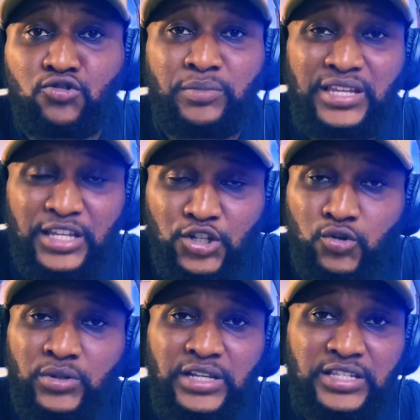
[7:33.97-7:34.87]
to be
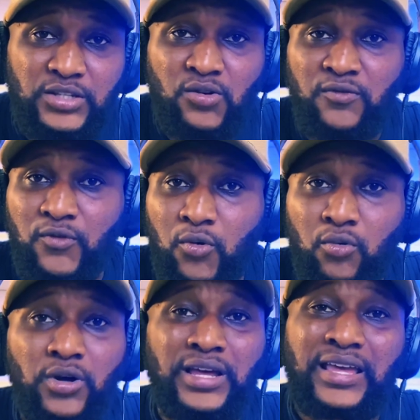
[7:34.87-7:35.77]
issued a C of
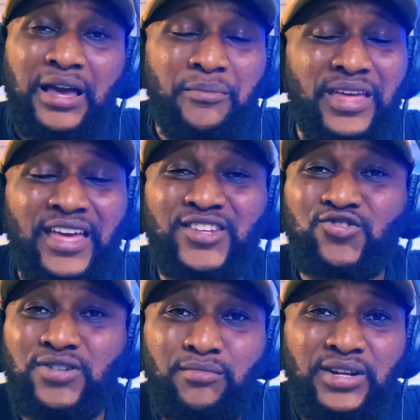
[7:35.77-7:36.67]
O can be
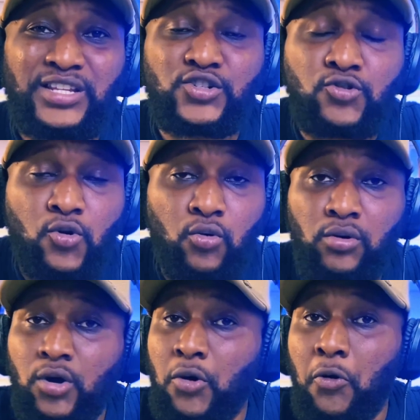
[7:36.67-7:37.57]
extremely
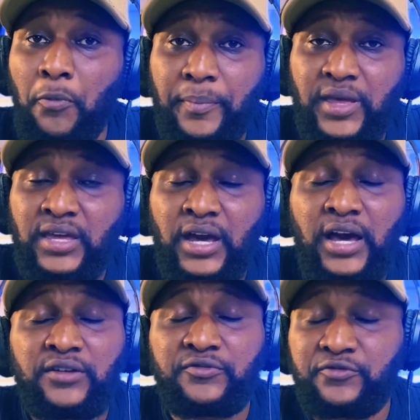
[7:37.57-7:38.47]
slow, opaque,
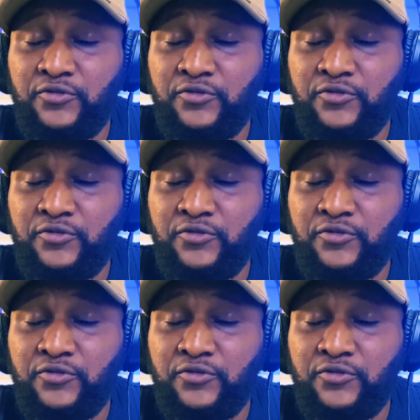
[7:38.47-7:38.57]
and